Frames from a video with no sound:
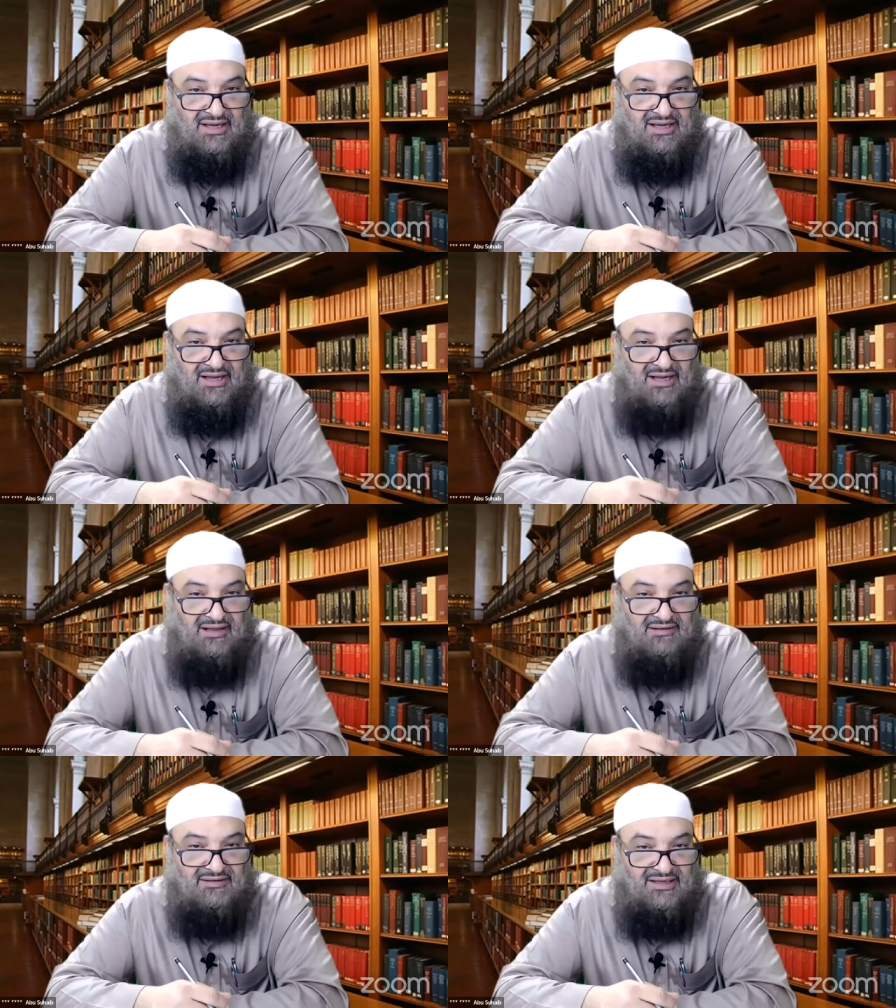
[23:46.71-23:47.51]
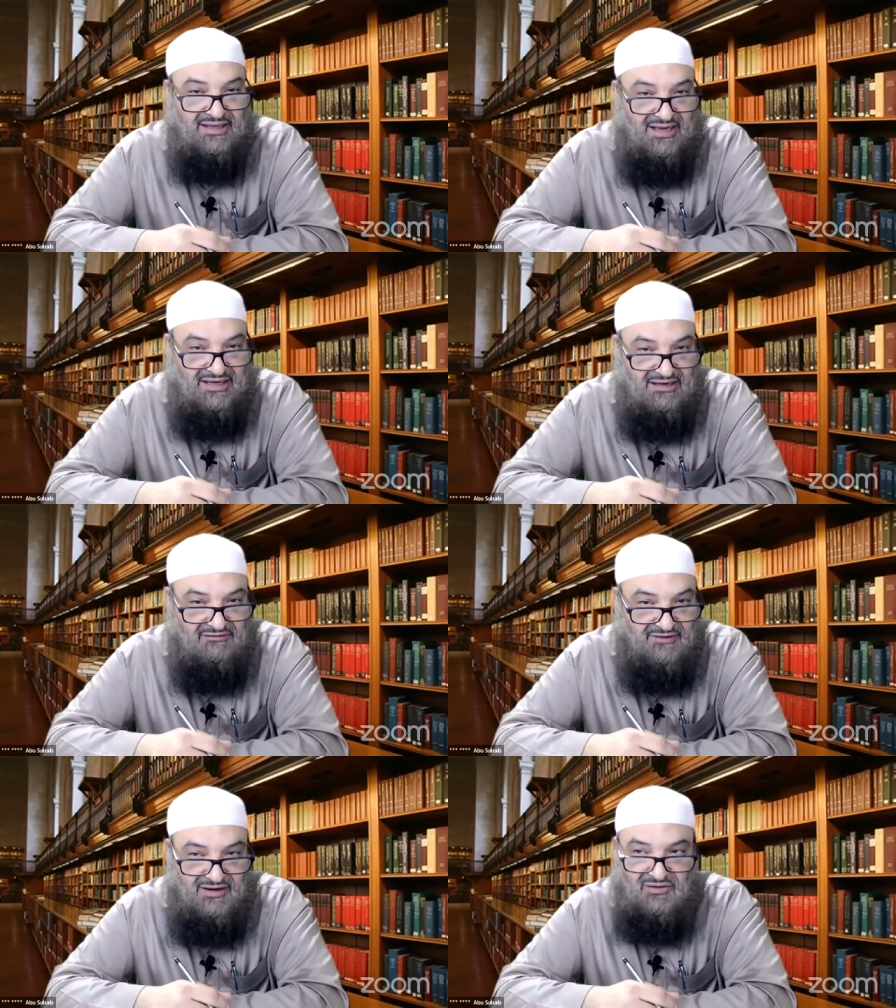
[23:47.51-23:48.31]
uh, the
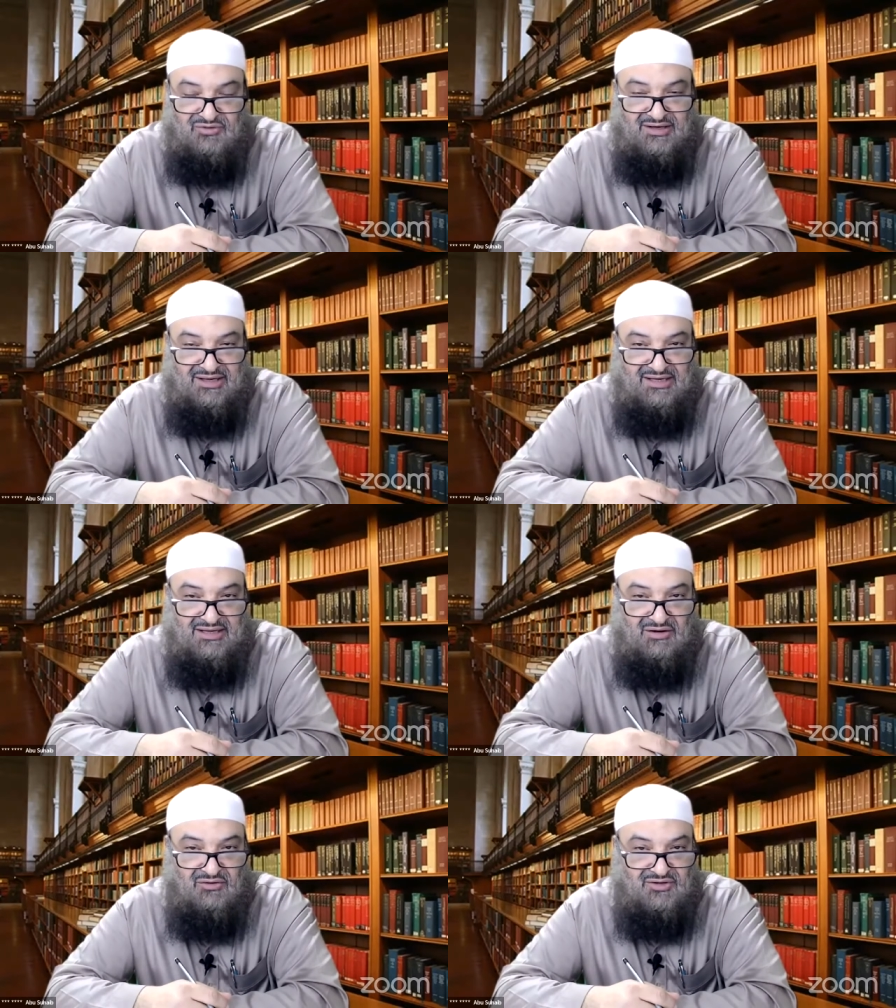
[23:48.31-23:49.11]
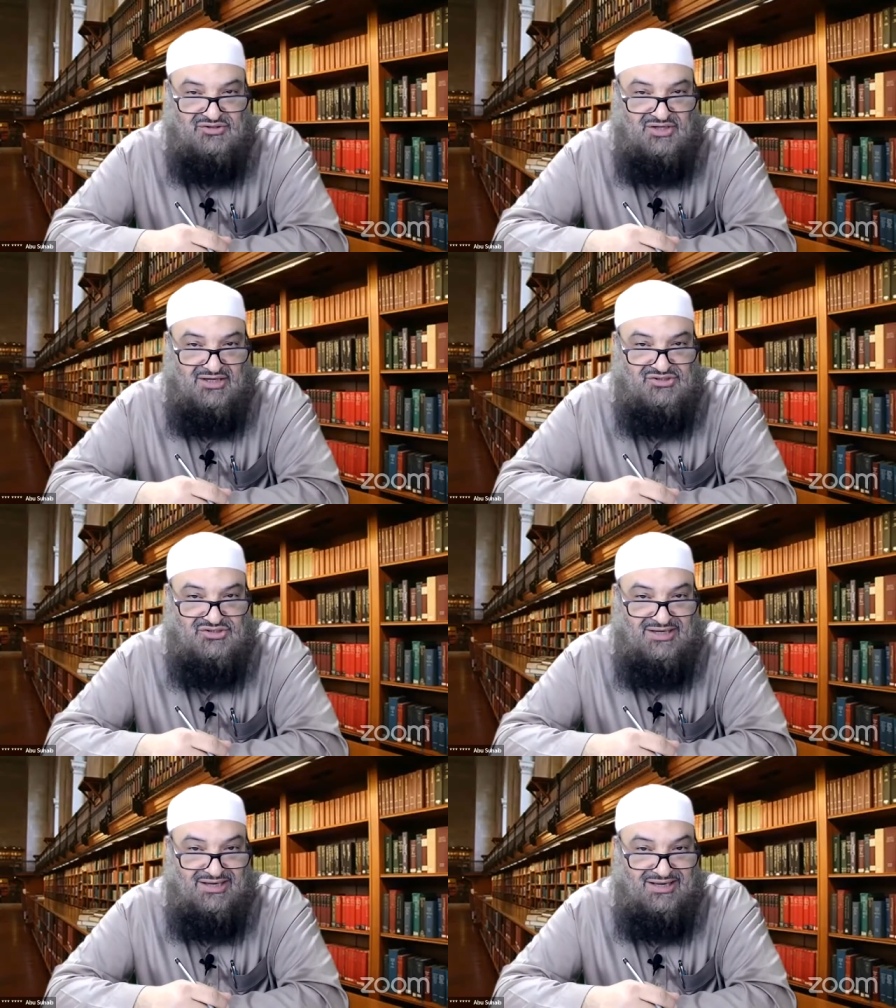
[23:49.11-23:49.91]
Khalifa or the leader or the
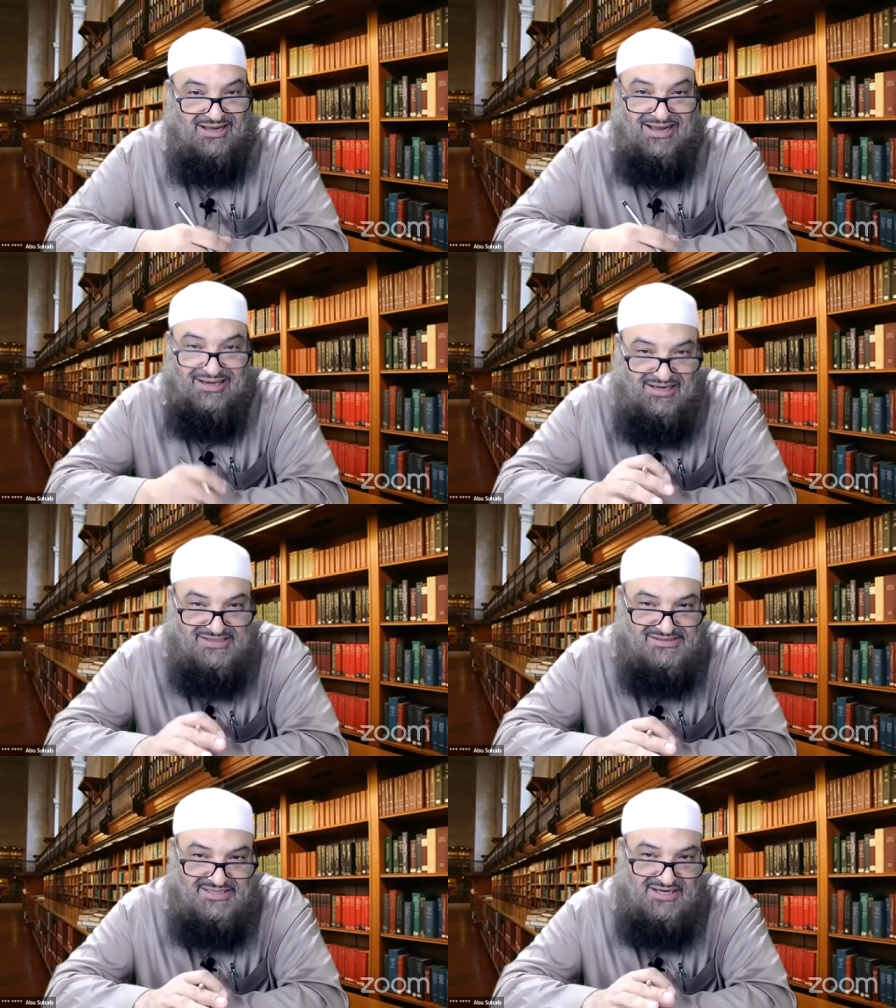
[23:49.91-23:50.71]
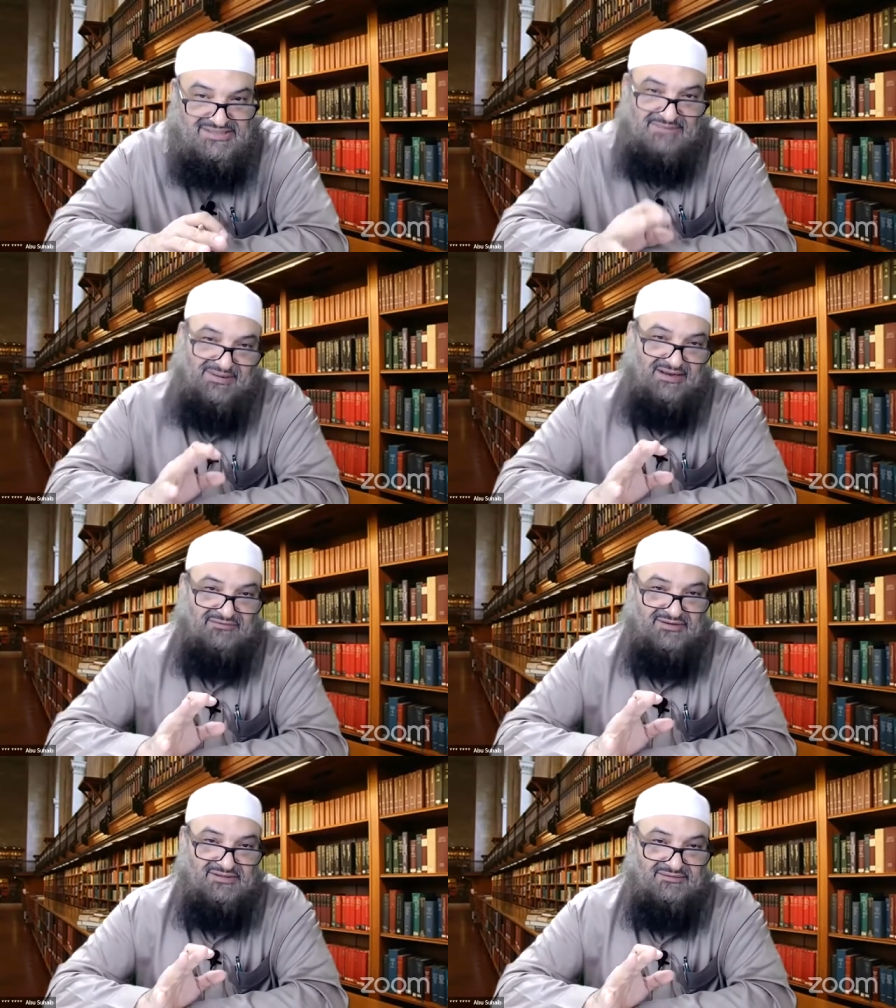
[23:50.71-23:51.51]
judge unless there is a
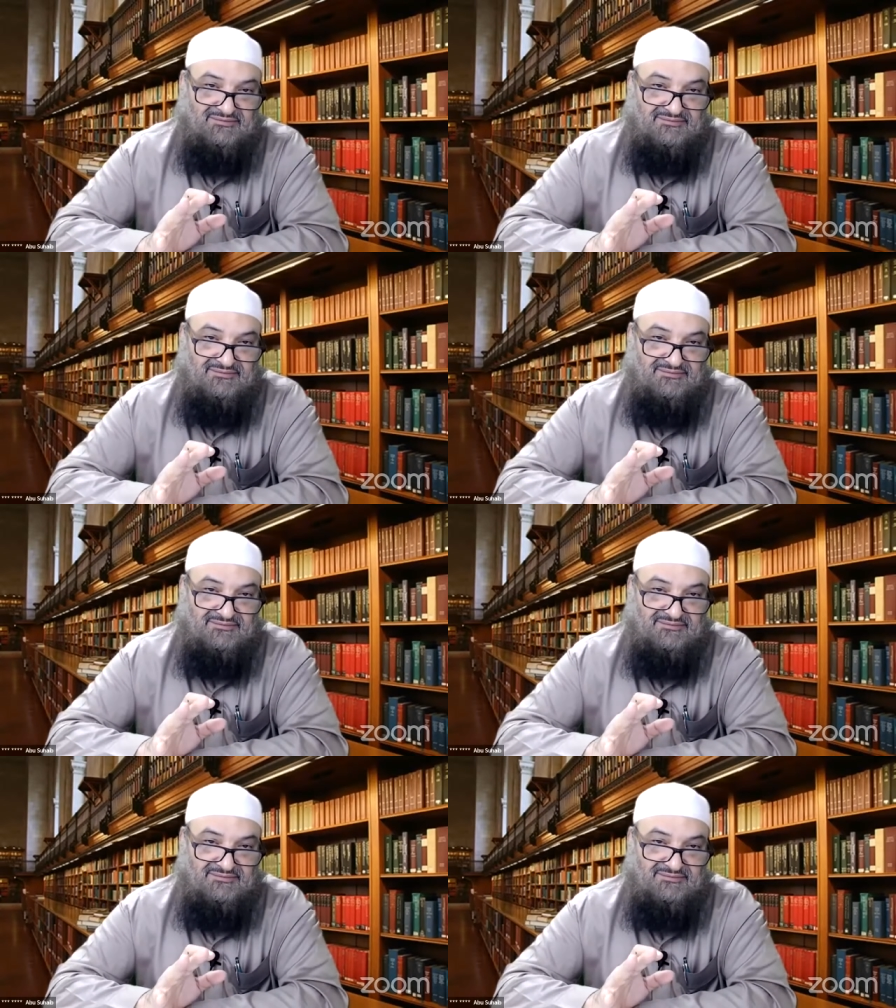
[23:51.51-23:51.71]
benefit.